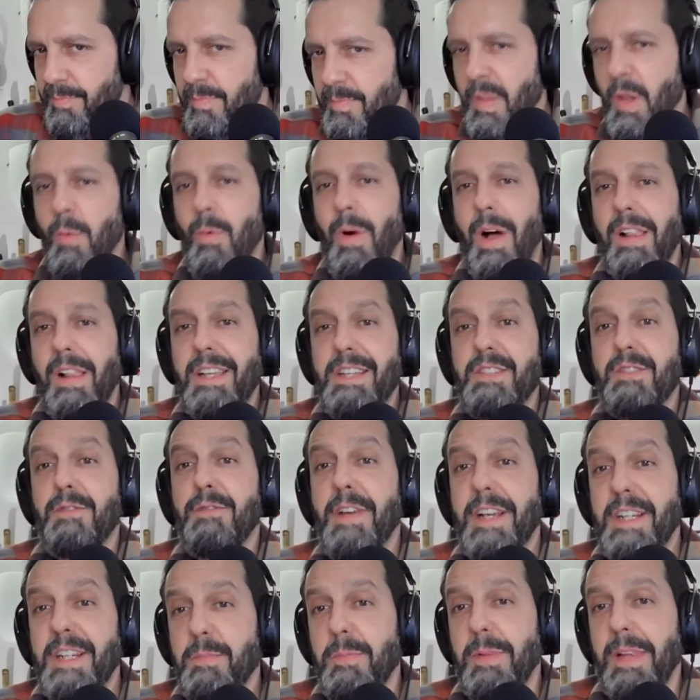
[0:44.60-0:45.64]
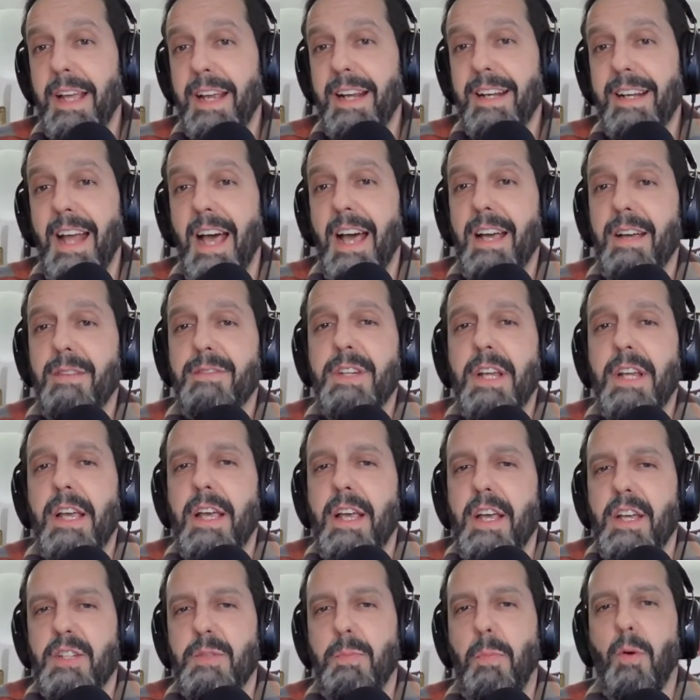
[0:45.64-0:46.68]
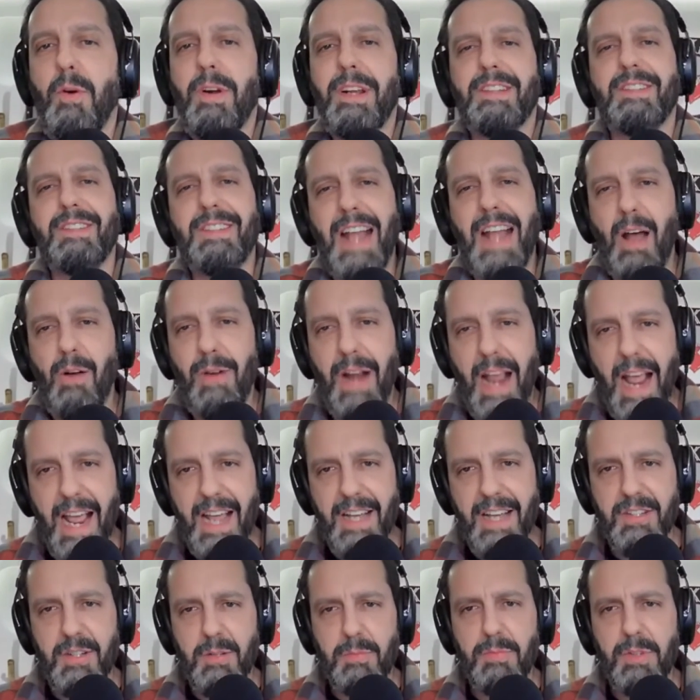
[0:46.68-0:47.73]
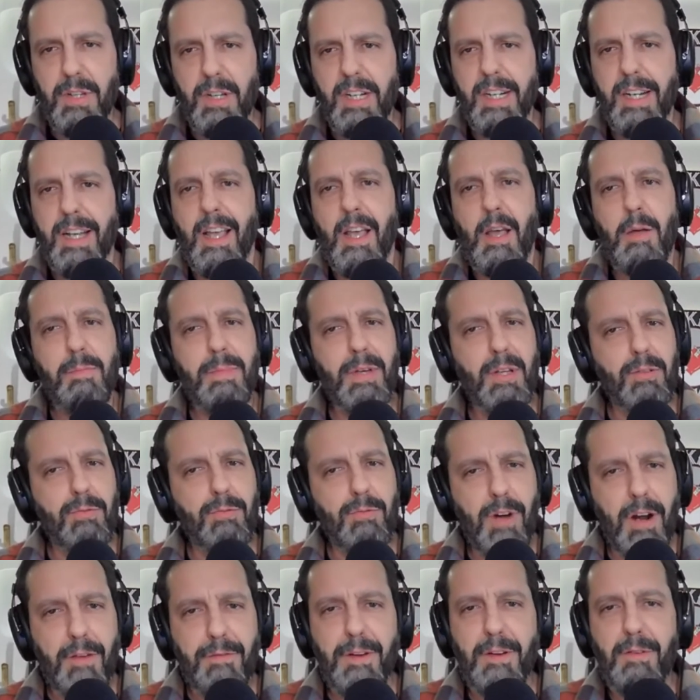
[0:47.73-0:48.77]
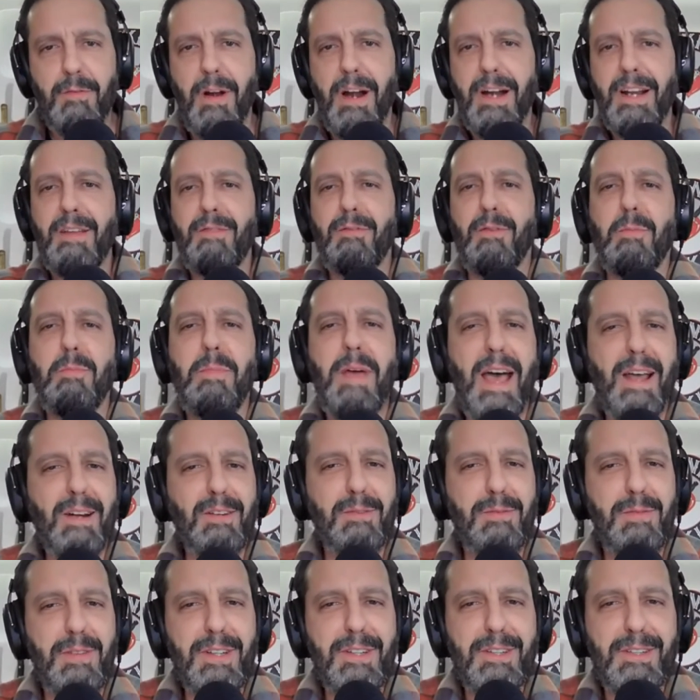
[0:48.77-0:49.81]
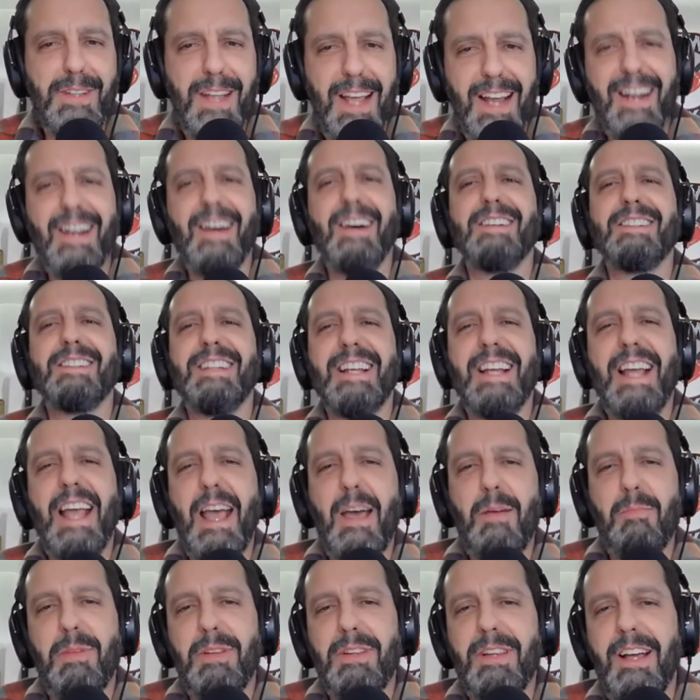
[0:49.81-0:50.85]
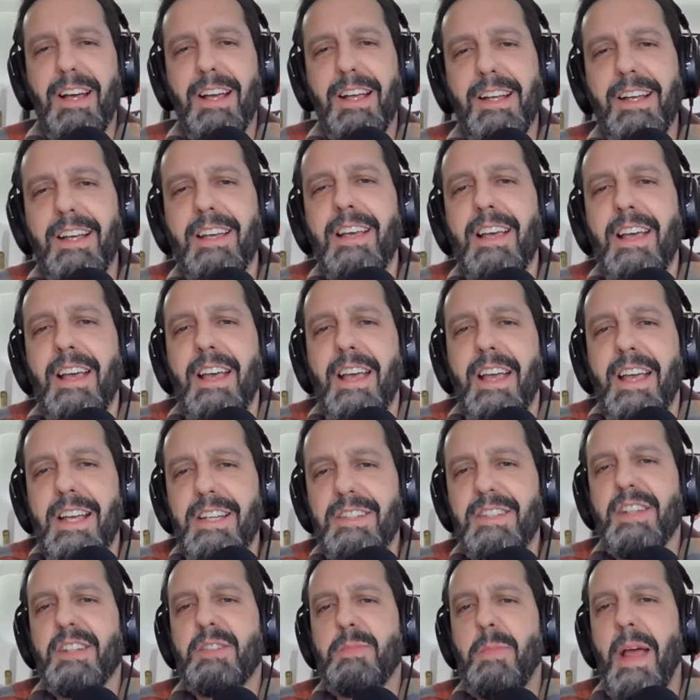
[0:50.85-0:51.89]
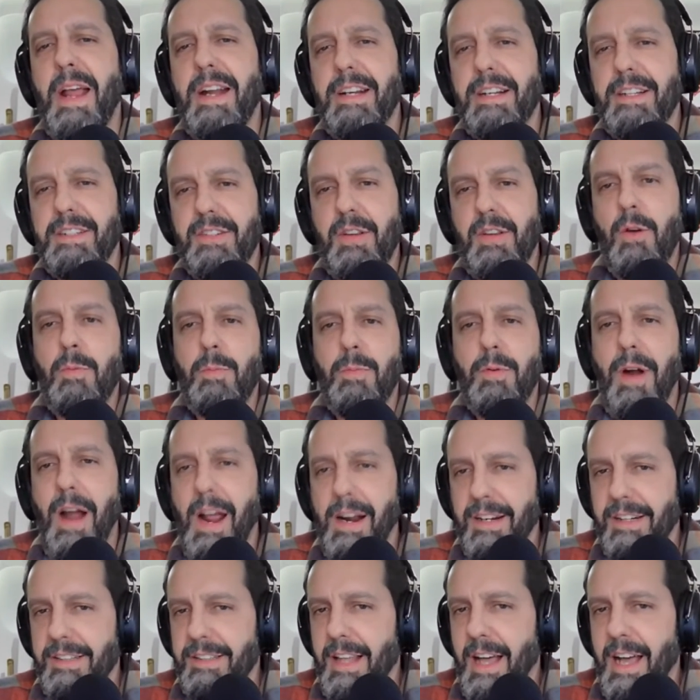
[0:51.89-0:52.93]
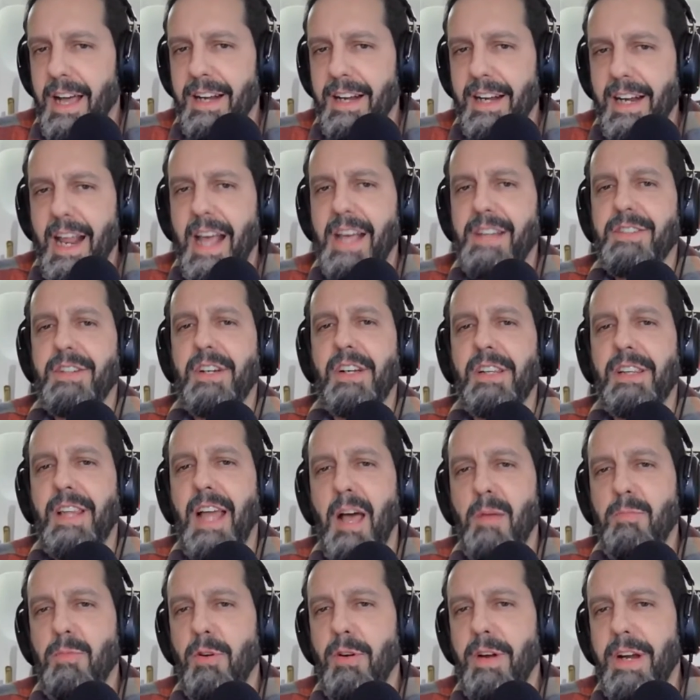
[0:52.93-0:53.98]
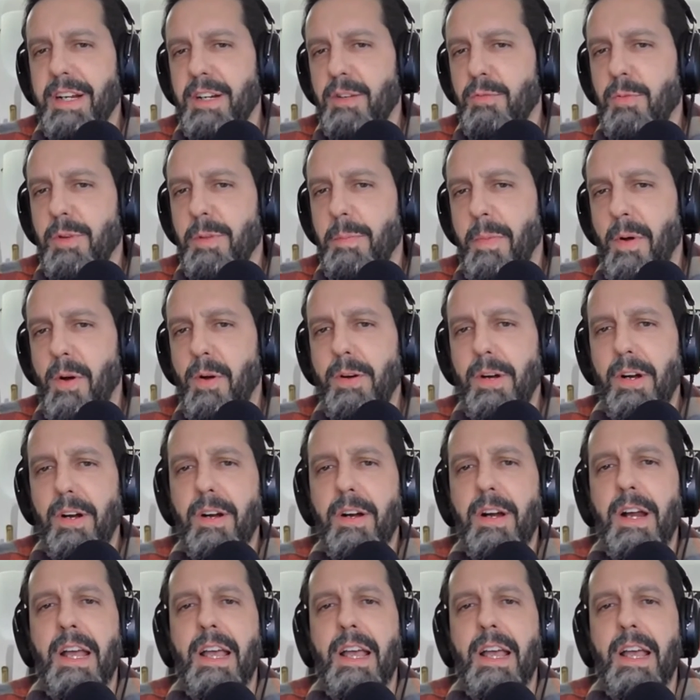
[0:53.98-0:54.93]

While his fixed blade knives sport a stout, handsome look built rough and ready for battlefield and hunting camp alike. He's expanded his own product line and has collaborated with Boker